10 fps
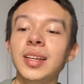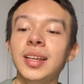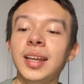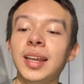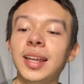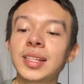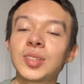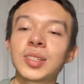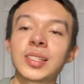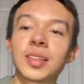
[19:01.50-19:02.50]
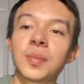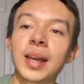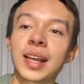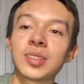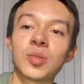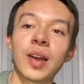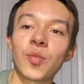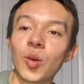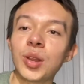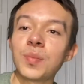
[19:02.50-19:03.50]
And as you can see in the back, I do have
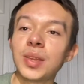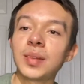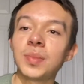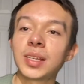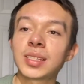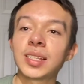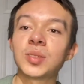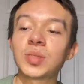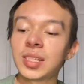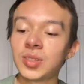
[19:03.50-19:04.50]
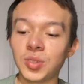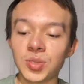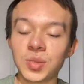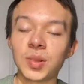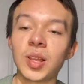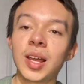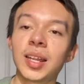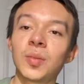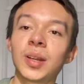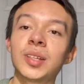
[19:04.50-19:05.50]
quite a bit because I do tend to use them a
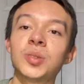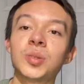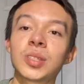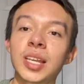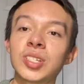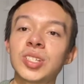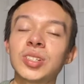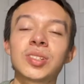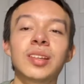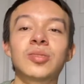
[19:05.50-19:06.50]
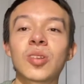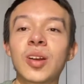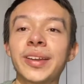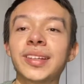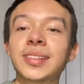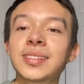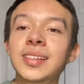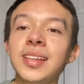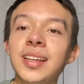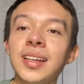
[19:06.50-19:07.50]
lot when I do sketches and drawings,
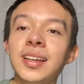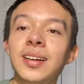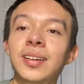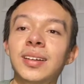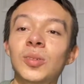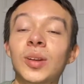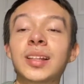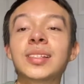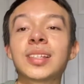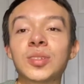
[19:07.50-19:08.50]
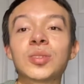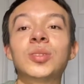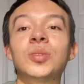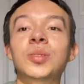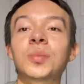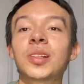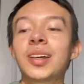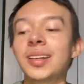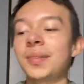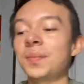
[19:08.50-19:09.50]
or at least I used to use them a
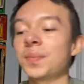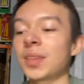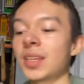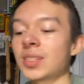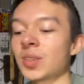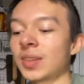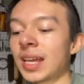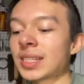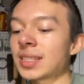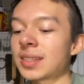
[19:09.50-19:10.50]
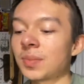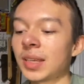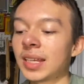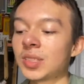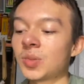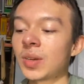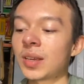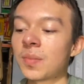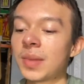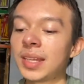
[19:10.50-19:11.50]
lot. So that's something I do
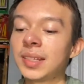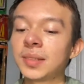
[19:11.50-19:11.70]
recommend.